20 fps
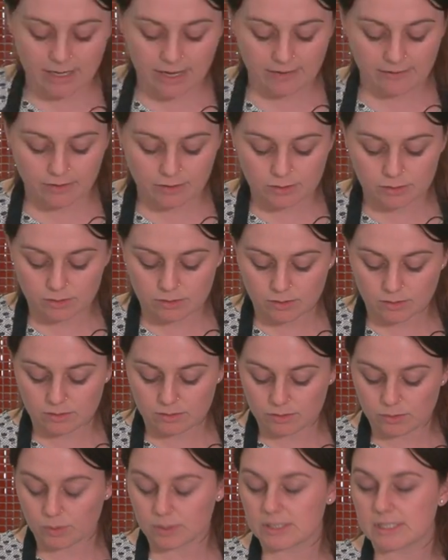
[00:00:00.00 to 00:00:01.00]
have your
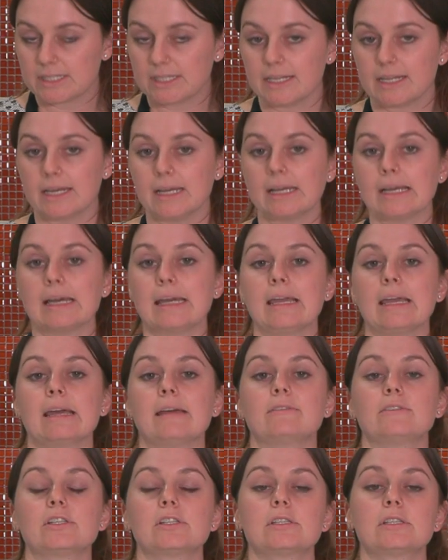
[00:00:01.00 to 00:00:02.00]
tortilla. I
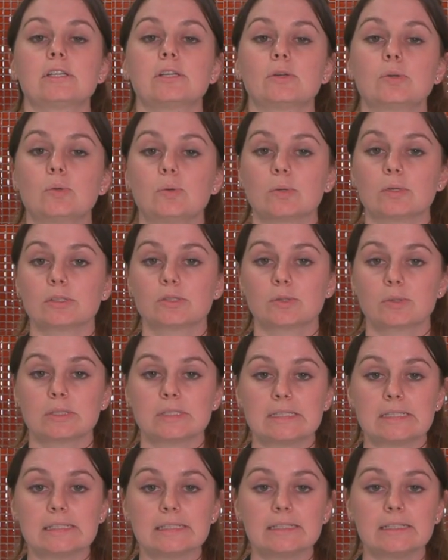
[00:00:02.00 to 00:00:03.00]
have just a corn tortilla